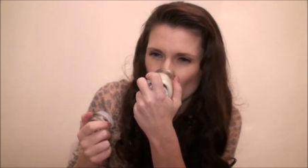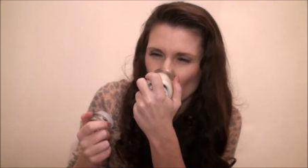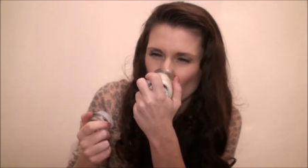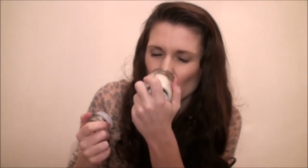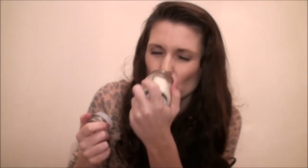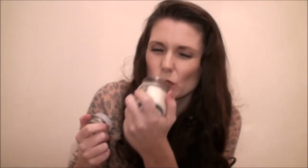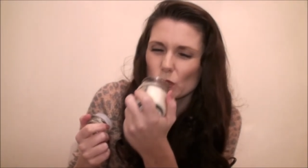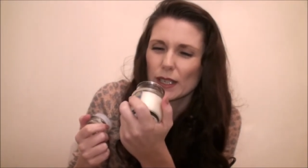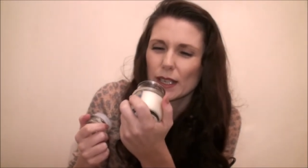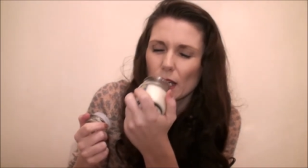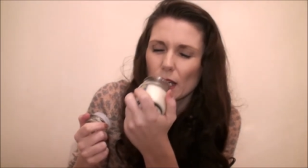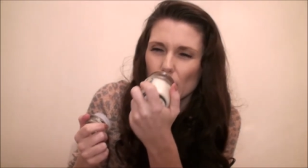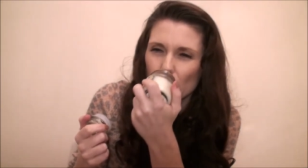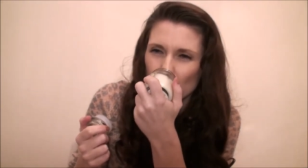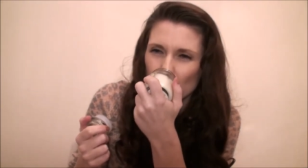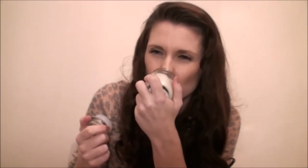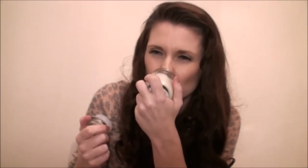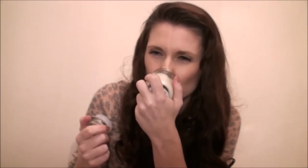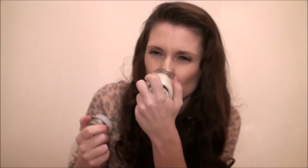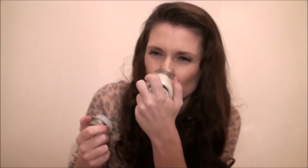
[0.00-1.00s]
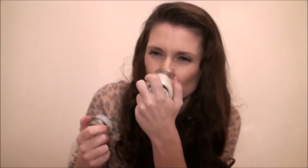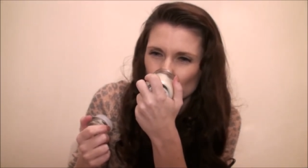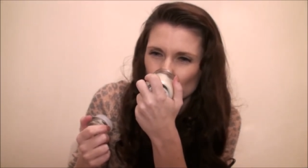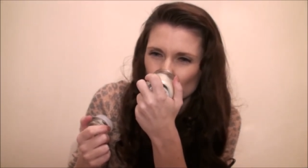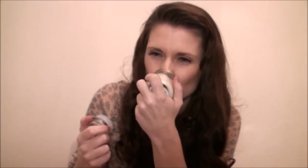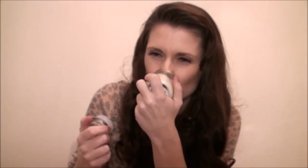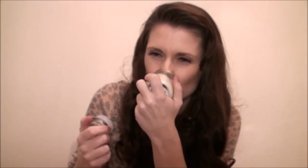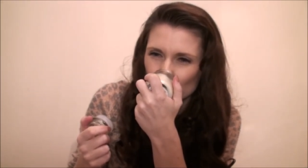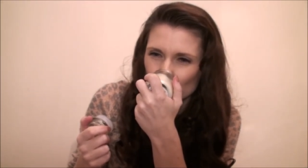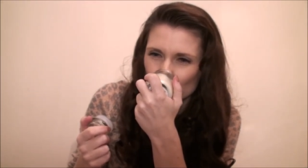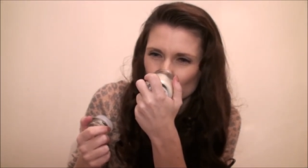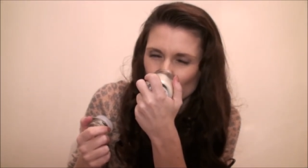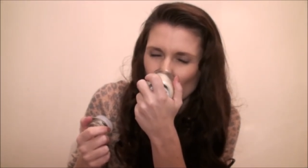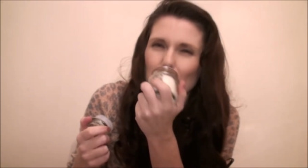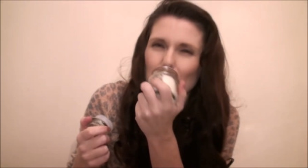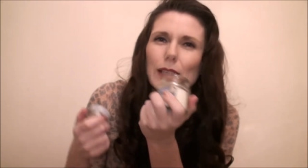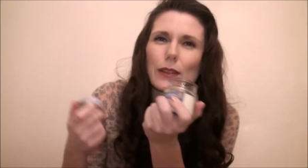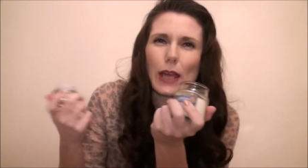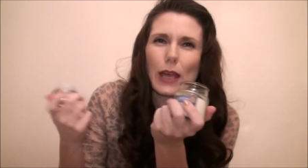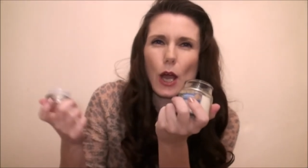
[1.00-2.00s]
Oh, like a
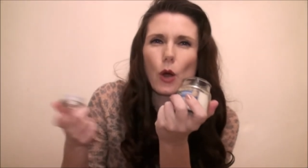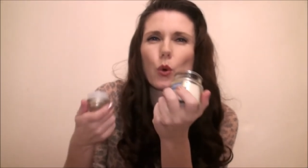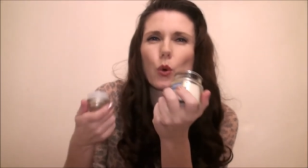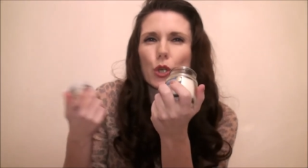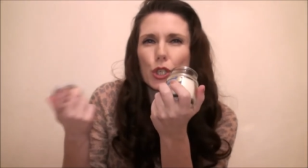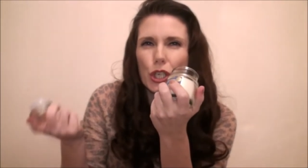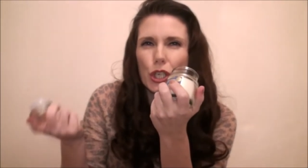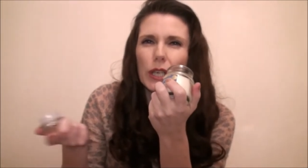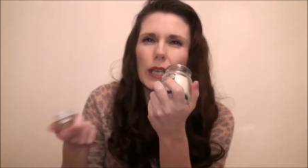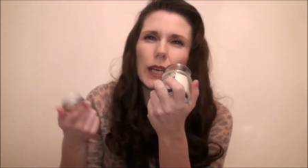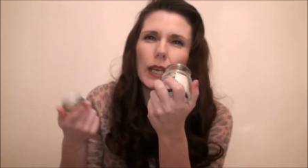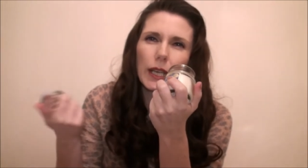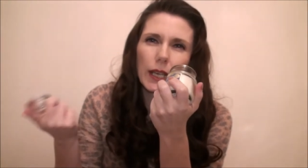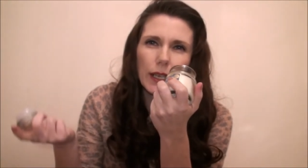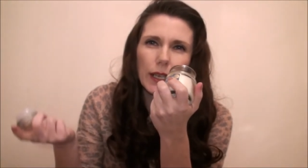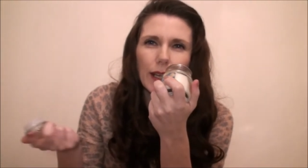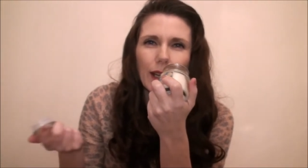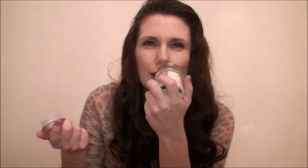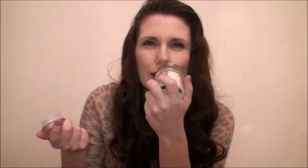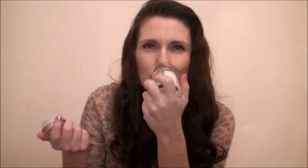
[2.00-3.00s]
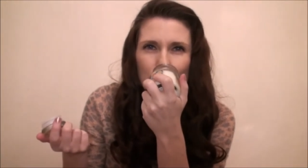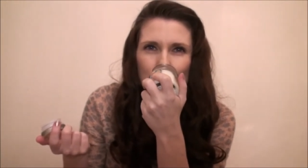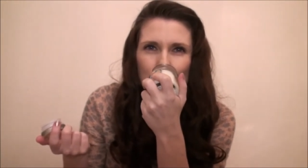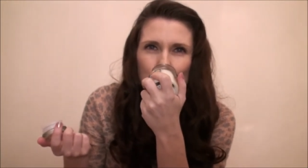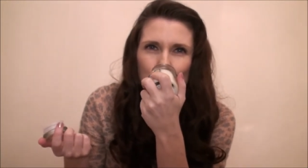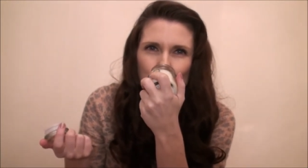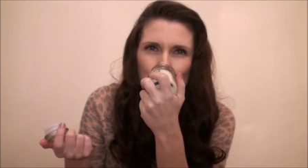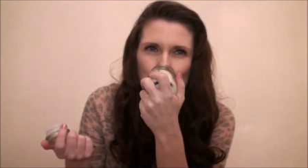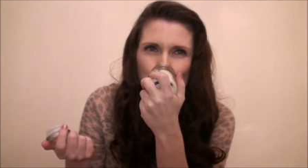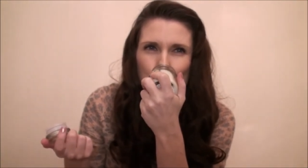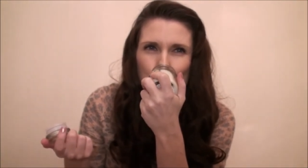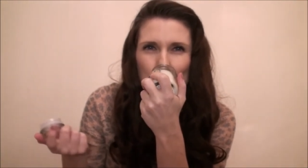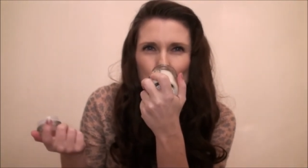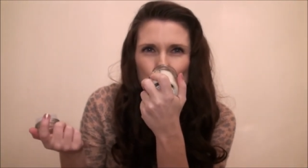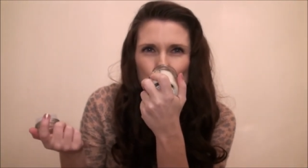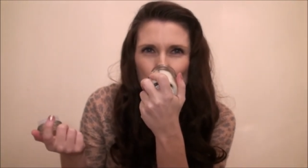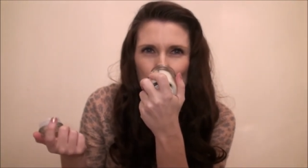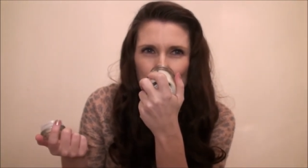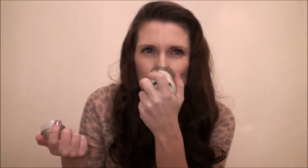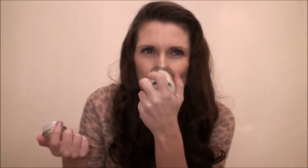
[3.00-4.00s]
like that oceany kind of
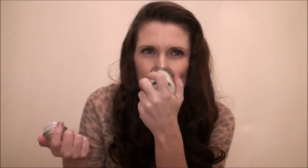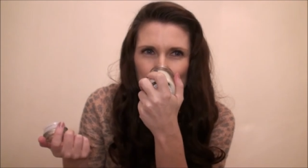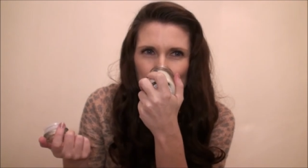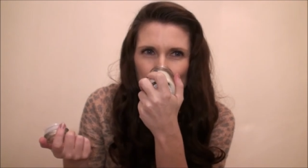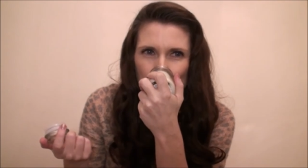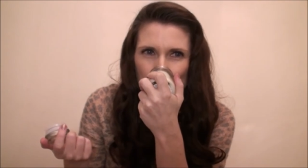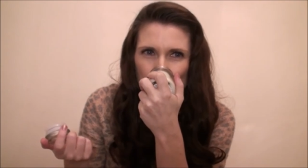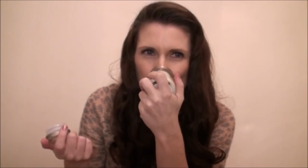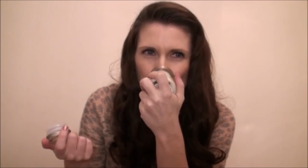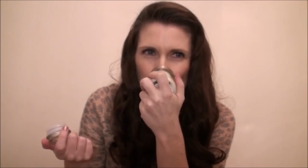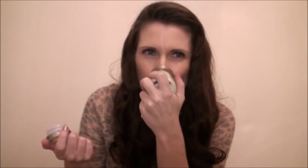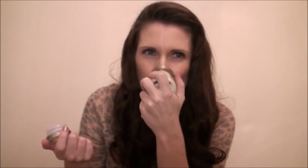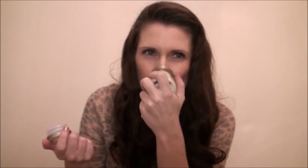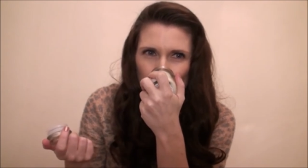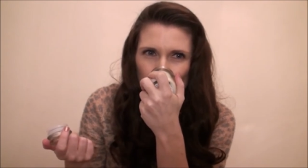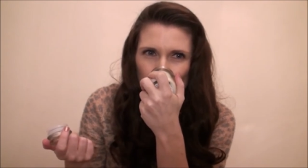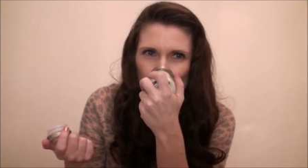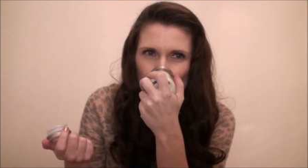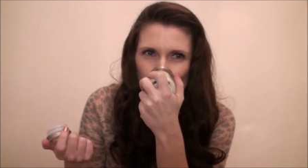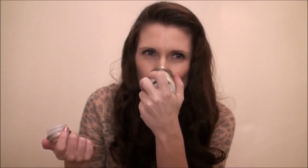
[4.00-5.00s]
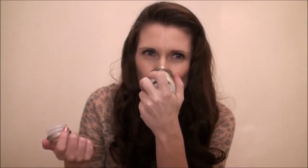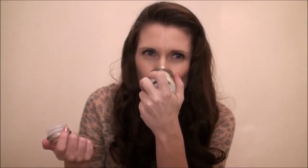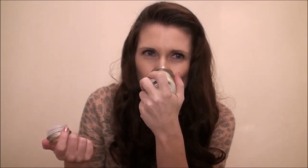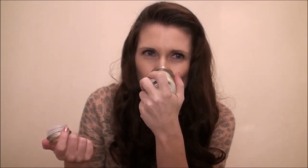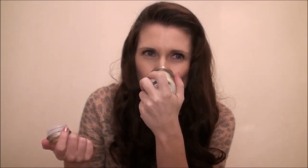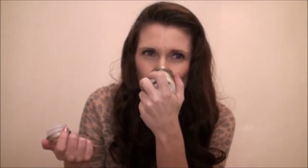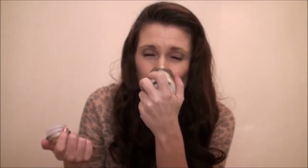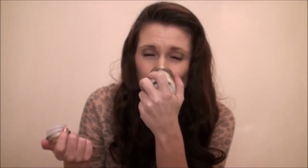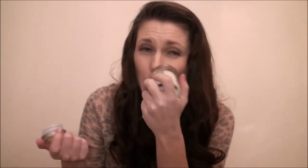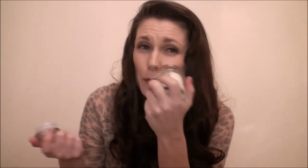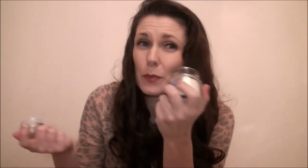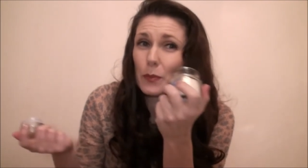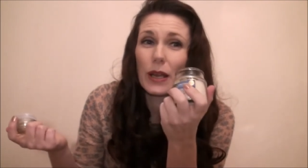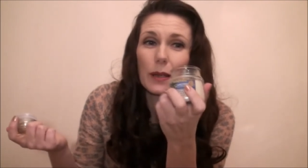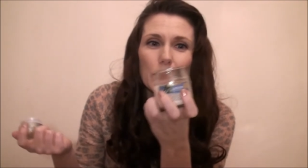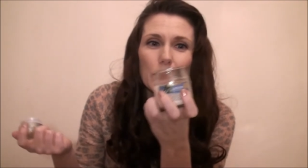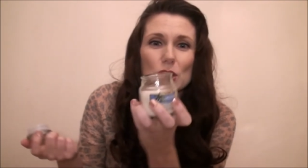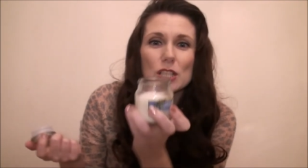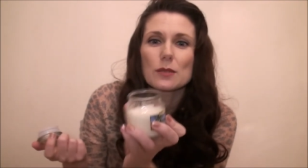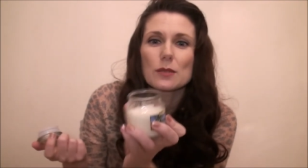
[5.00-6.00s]
beachy type smell. Yeah,
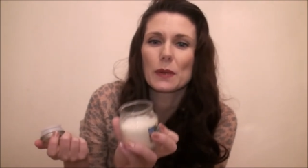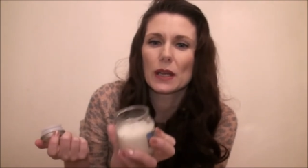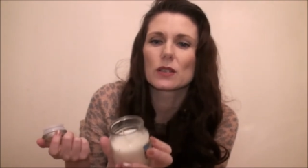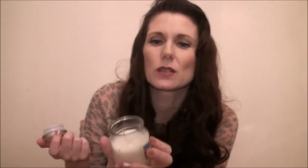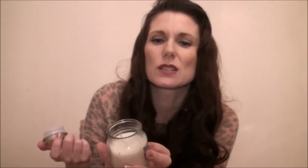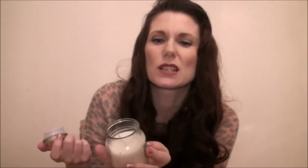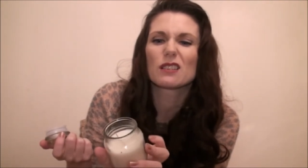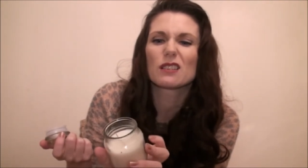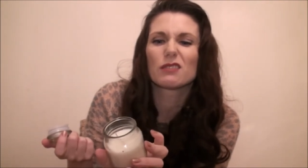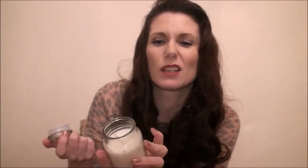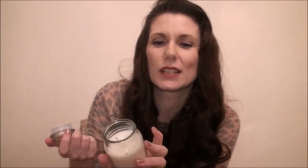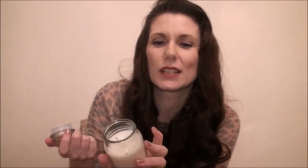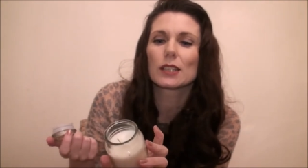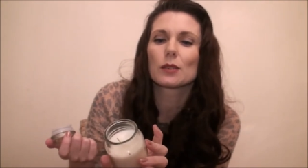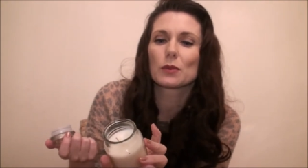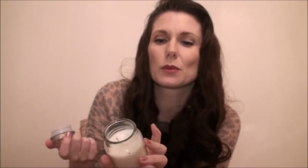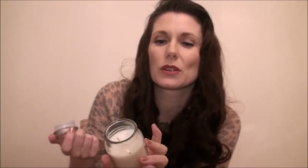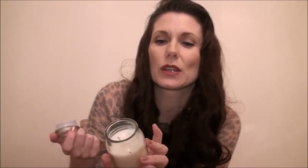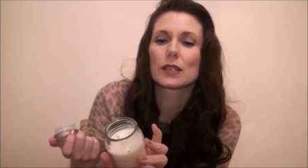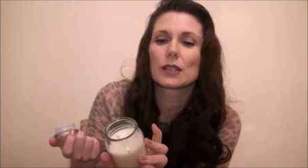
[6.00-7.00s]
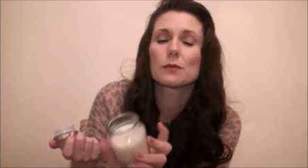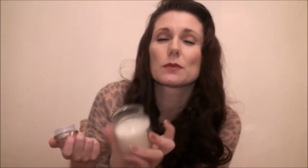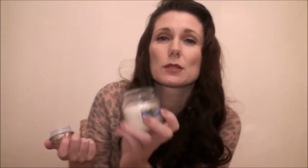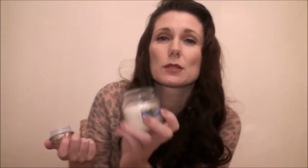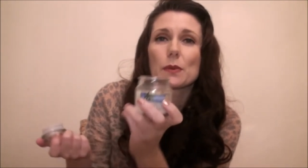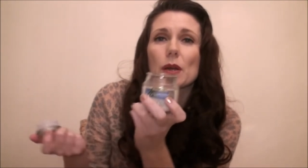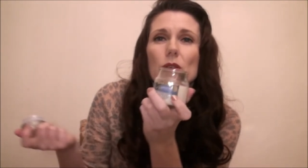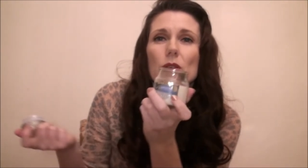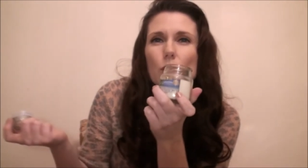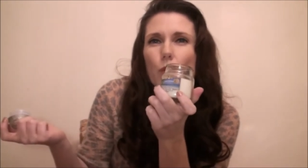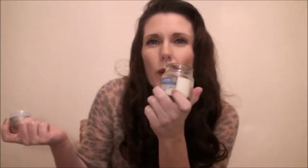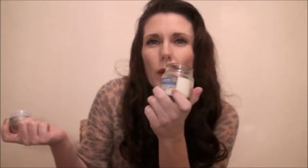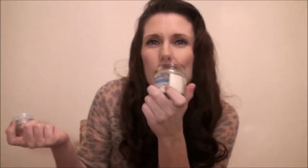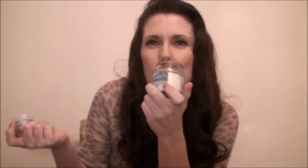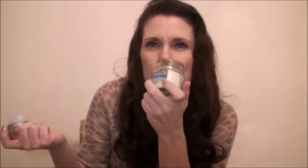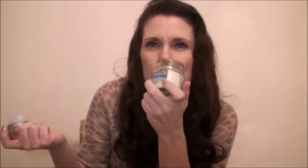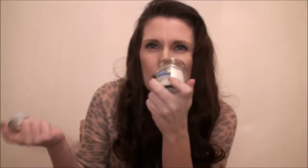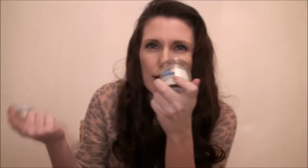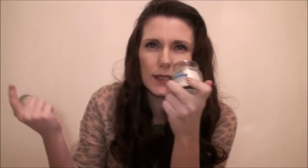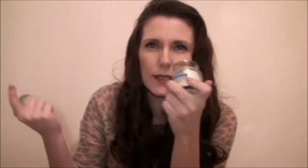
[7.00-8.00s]
pretty much smells like you would think it would smell. White
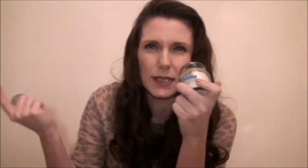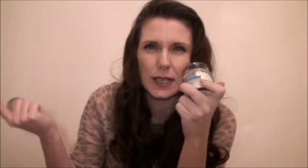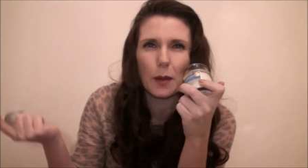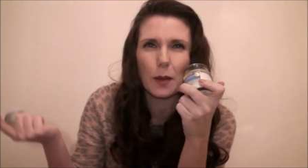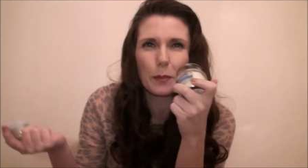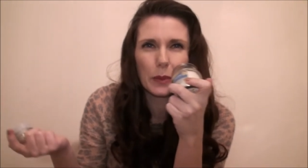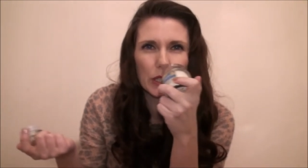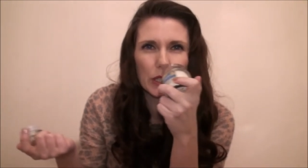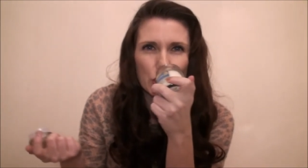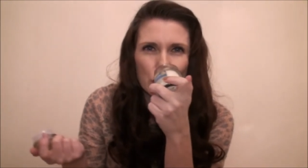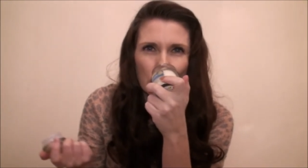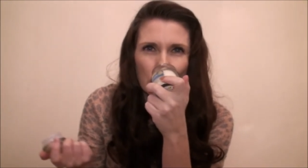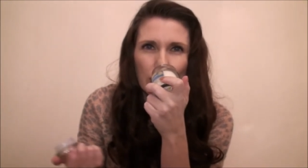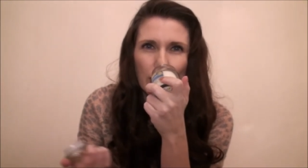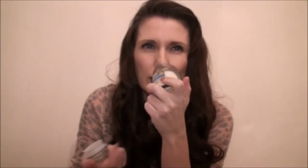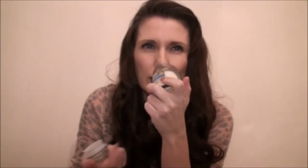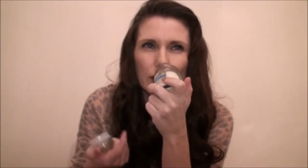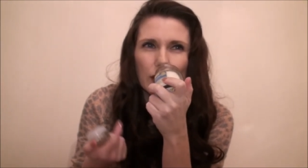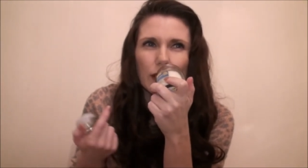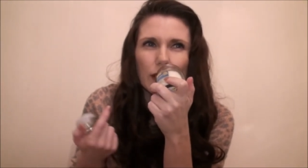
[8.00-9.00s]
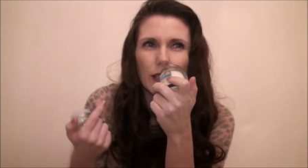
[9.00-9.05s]
sand's like a beachy kind of